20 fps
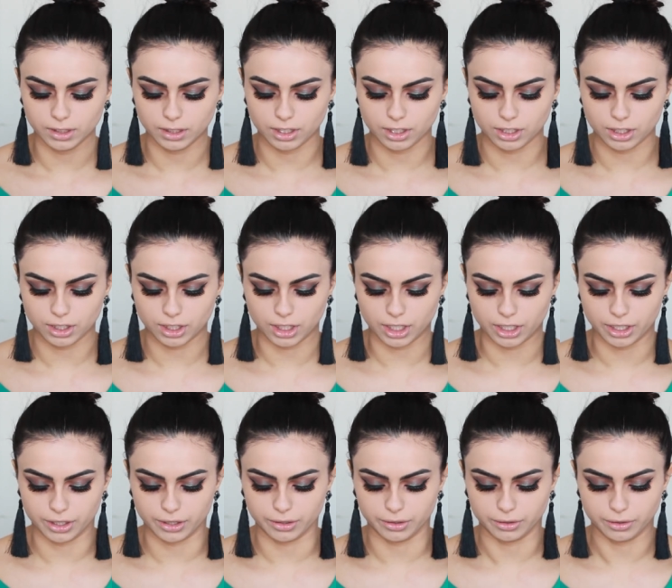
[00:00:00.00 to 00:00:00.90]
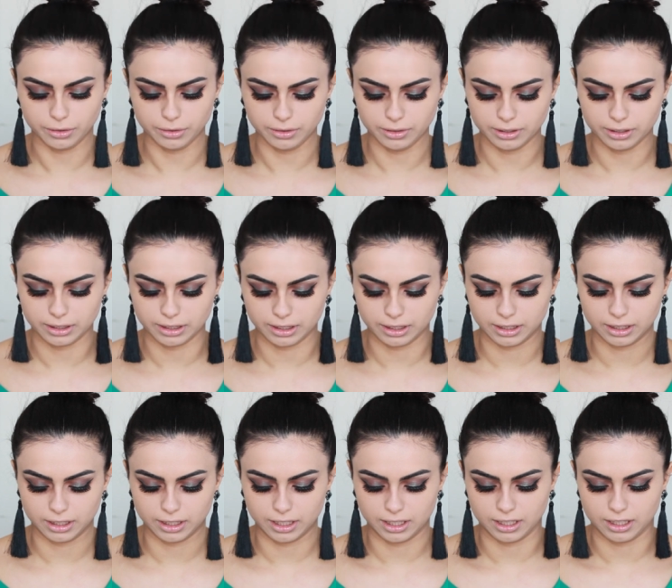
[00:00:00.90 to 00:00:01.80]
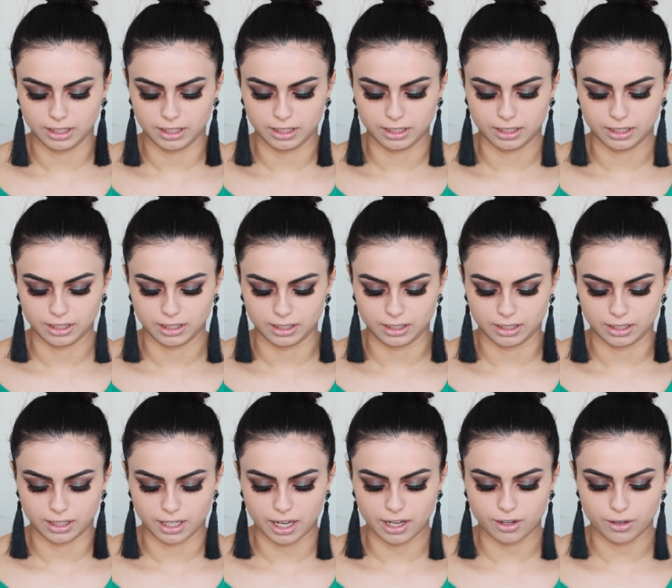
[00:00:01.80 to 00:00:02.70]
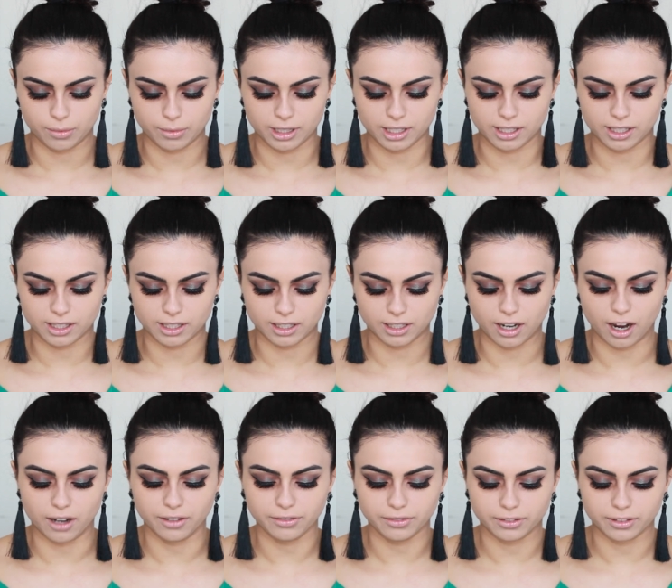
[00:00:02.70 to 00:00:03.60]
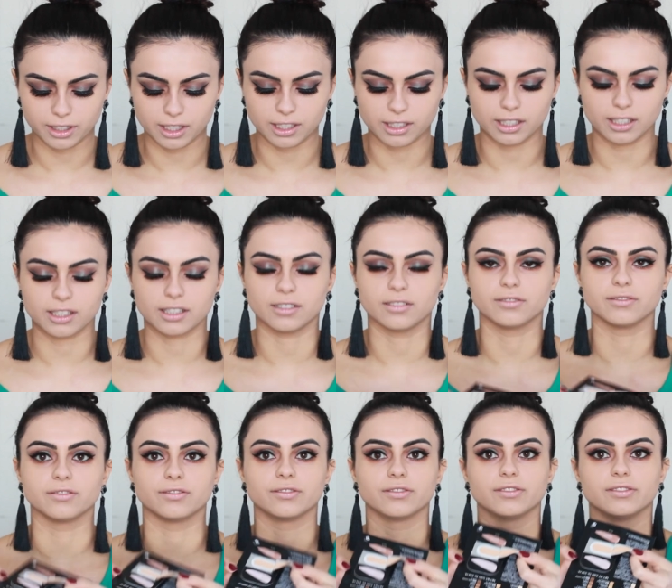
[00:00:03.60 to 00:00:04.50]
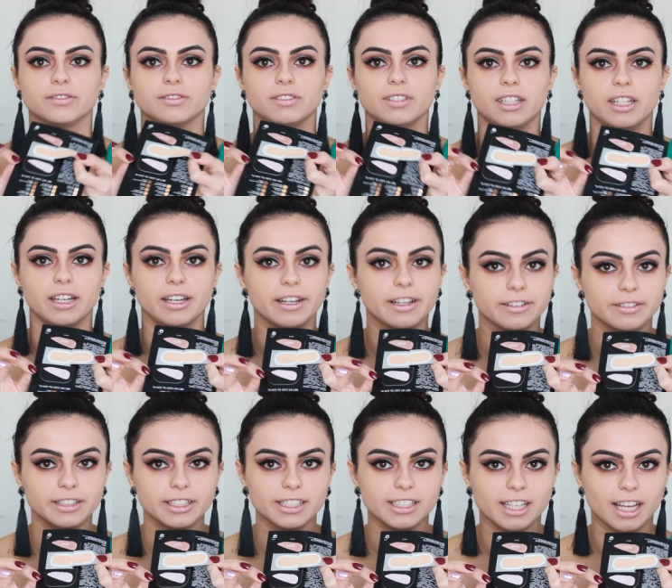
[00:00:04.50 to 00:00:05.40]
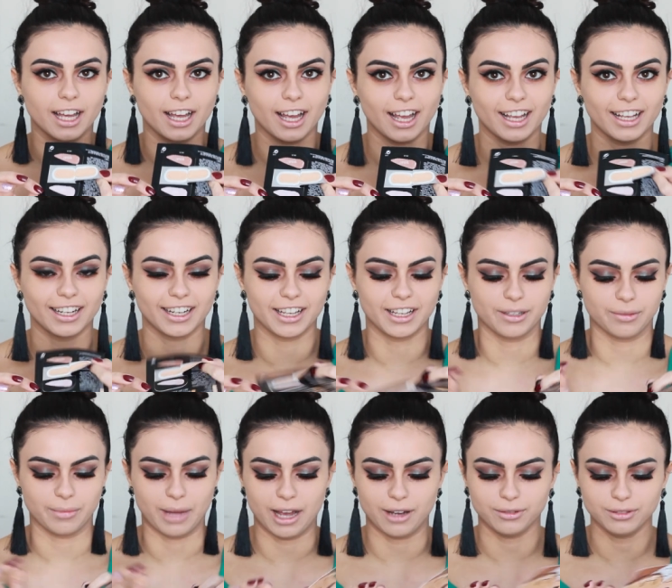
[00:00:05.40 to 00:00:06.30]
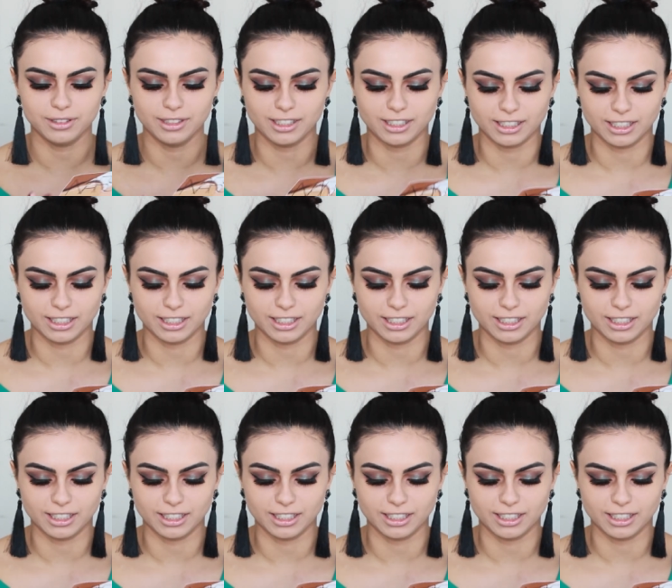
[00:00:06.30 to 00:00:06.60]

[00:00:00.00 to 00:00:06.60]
So I hope this is enough because it's a very tiny amount.